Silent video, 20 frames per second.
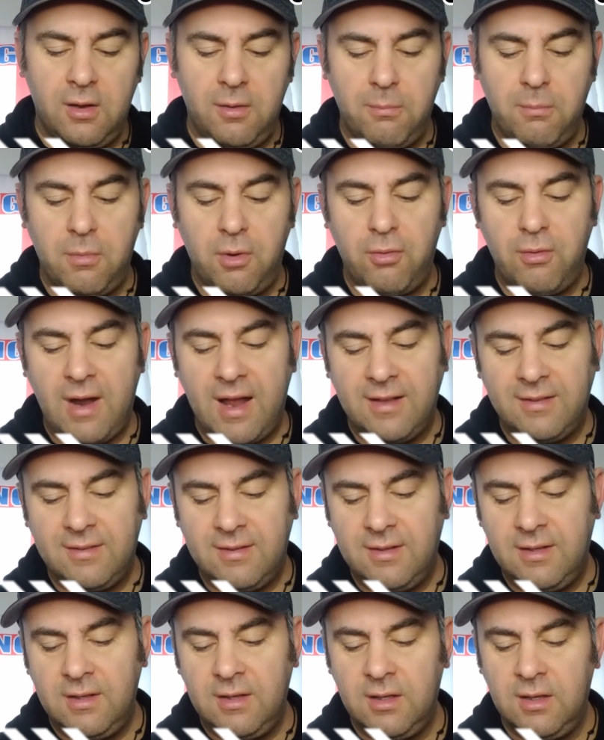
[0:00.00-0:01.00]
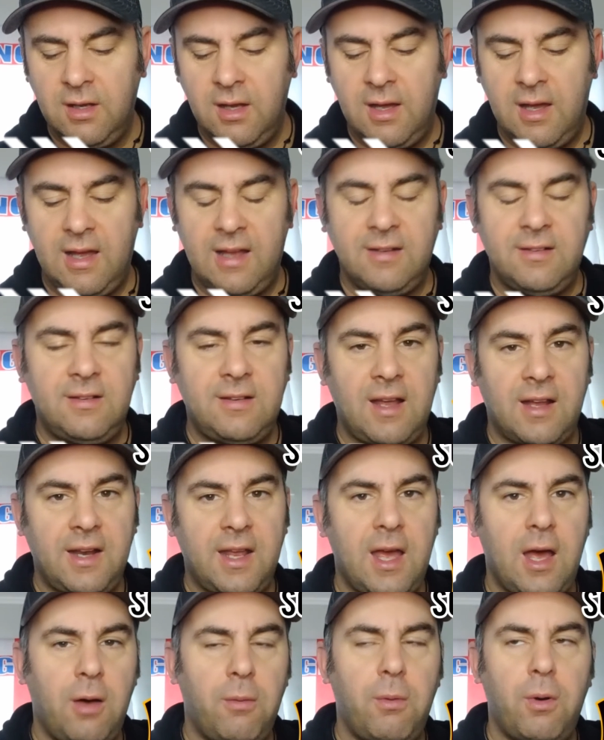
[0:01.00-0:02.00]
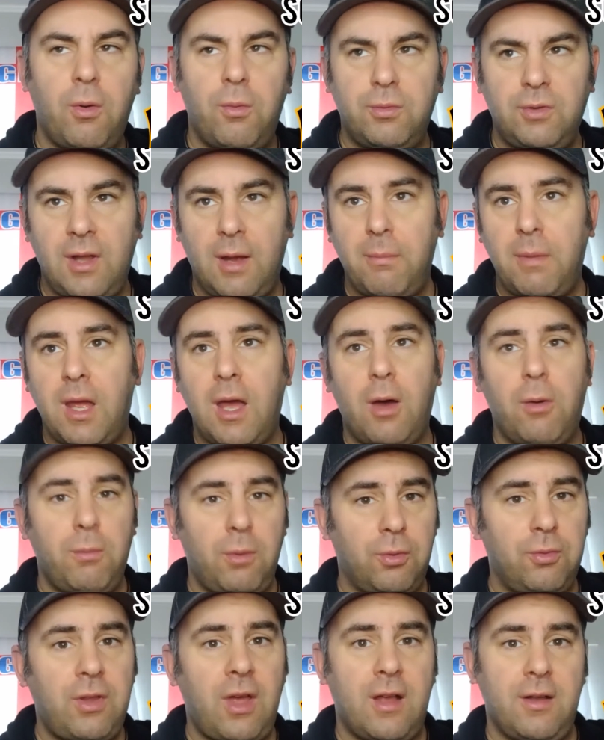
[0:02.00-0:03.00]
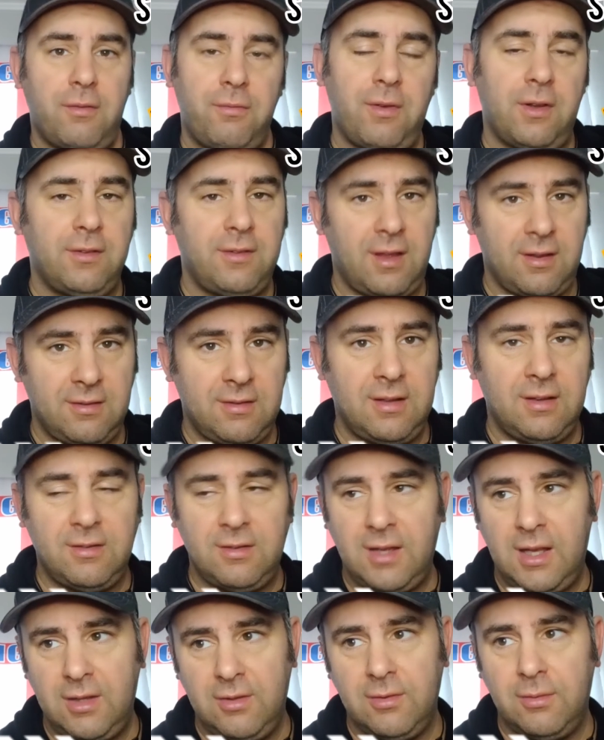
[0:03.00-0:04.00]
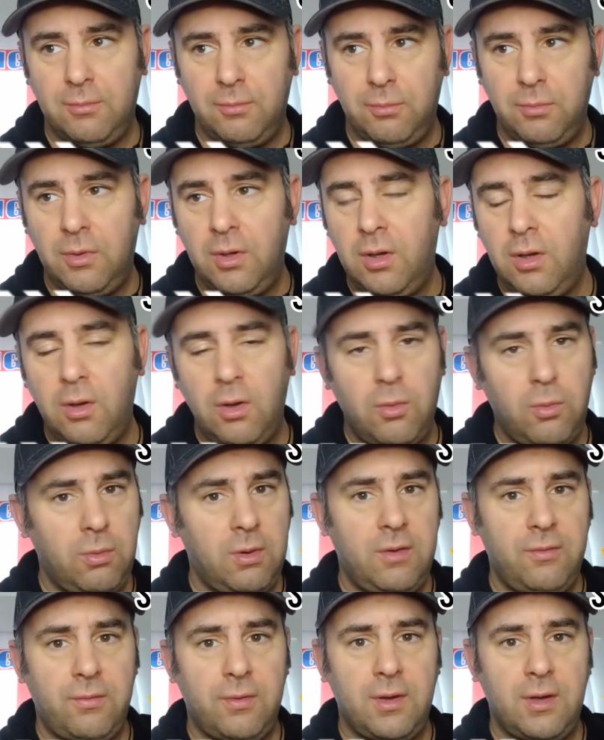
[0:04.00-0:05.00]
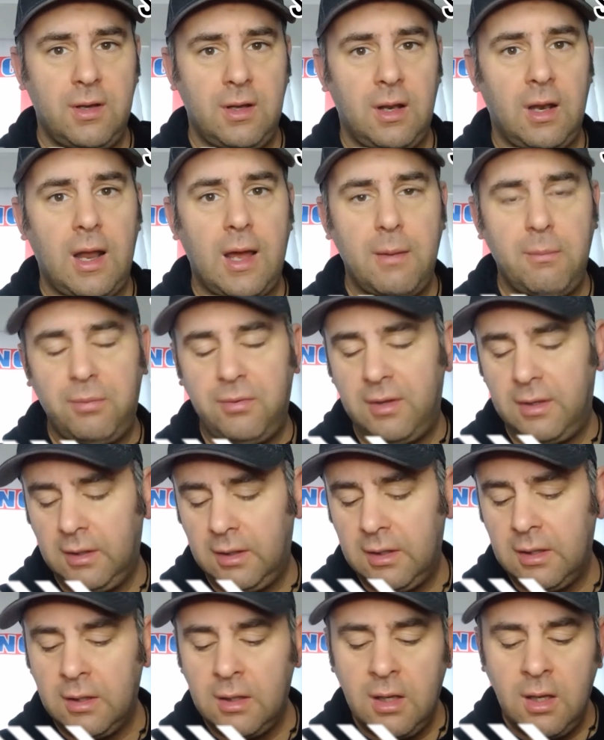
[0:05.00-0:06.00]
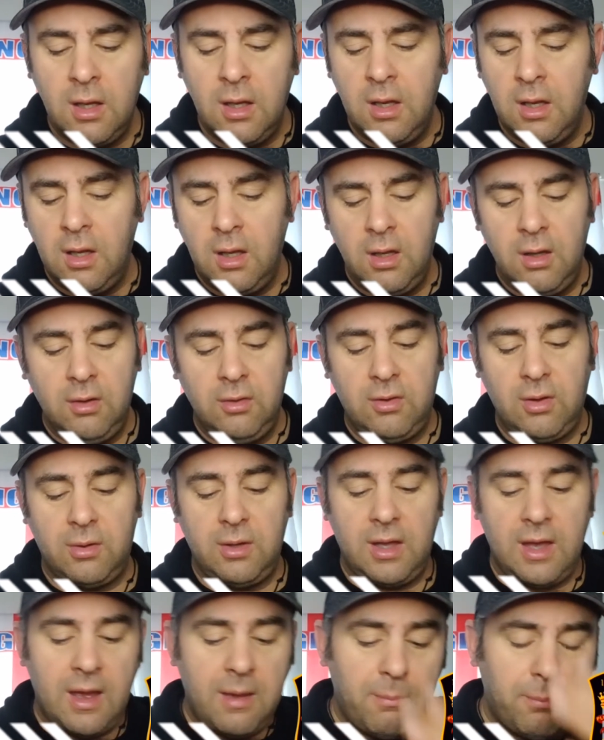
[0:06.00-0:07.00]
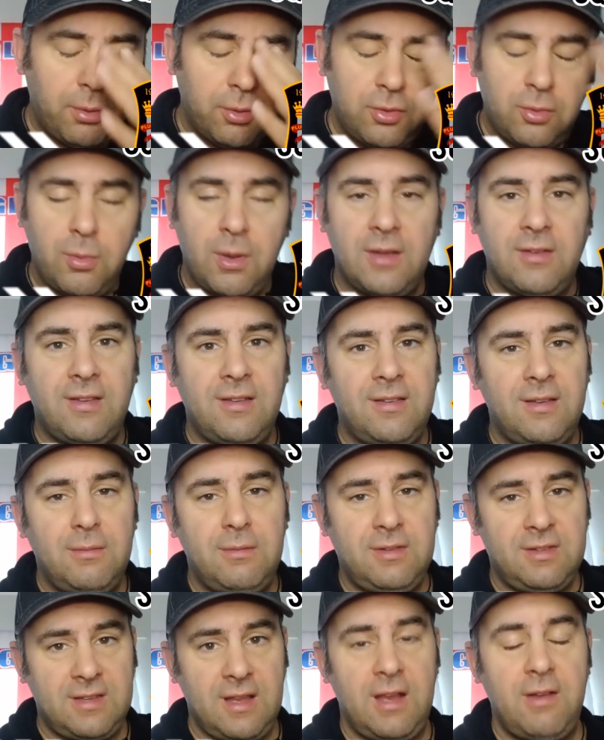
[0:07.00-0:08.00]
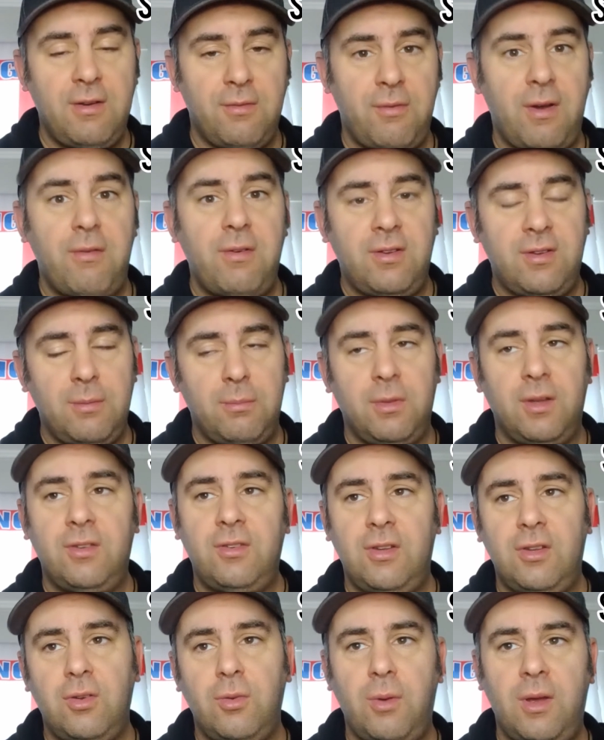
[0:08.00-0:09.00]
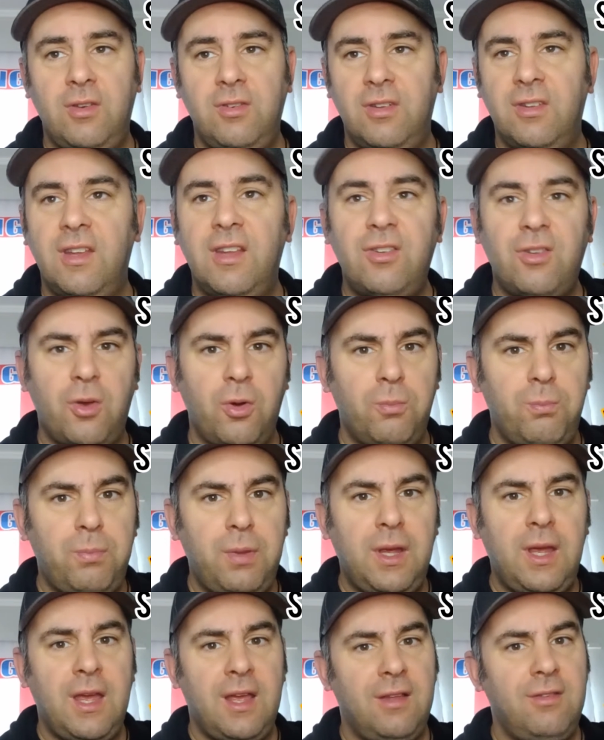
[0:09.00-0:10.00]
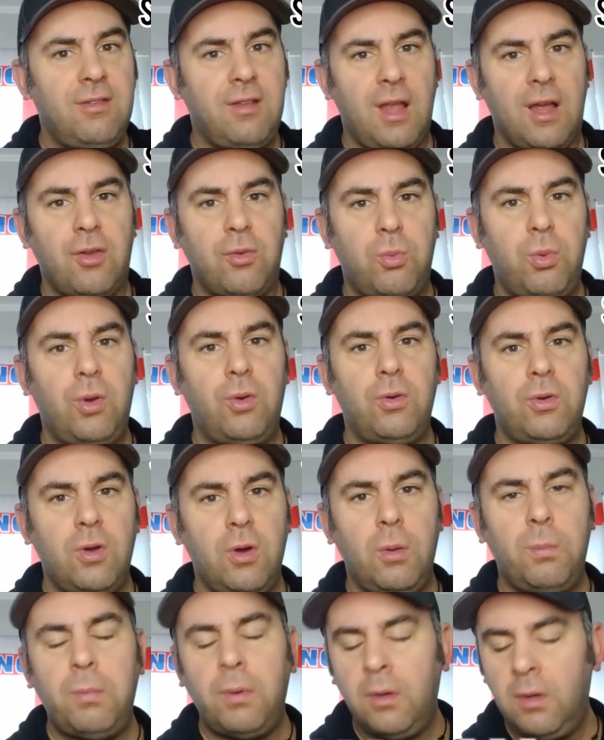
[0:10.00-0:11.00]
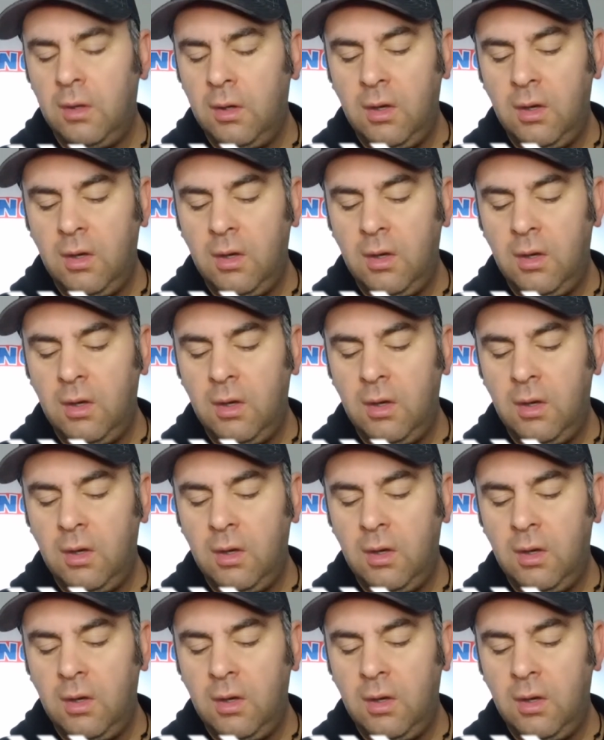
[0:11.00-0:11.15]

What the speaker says: Morata and Dani Olmo. Dani Olmo's had a fantastic season with Leipzig. So yeah, Busquets is in a very similar situation. This could be his last World Cup.